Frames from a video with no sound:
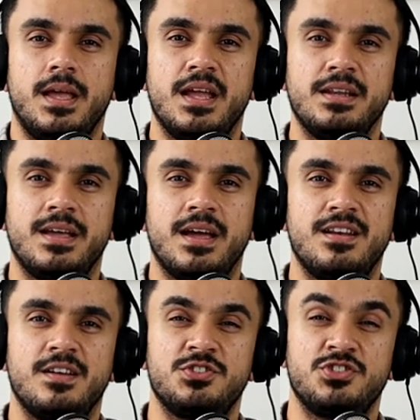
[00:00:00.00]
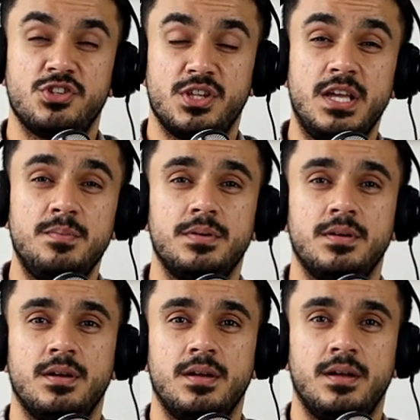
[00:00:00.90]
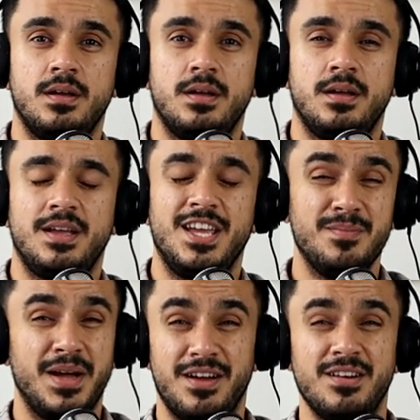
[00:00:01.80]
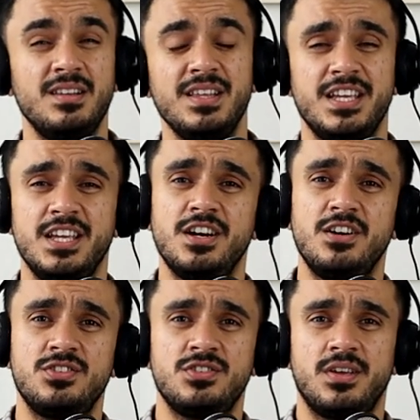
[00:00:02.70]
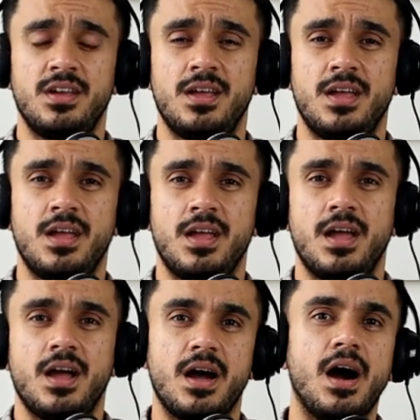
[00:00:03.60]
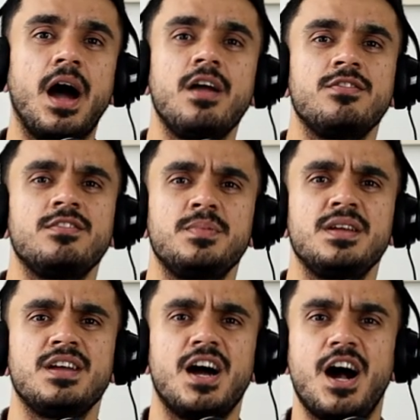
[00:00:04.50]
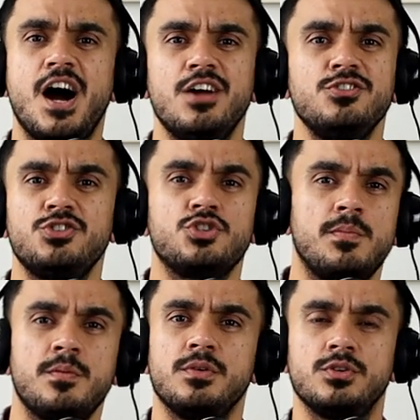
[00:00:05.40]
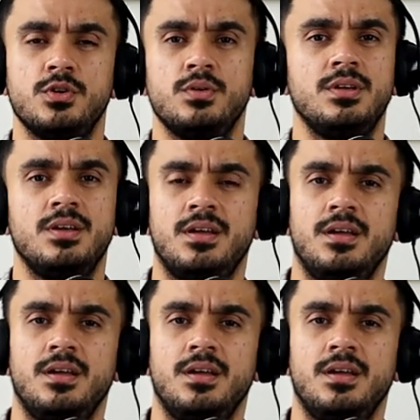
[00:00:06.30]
and get enough sleep in my early years, I would have been unstoppable, dude.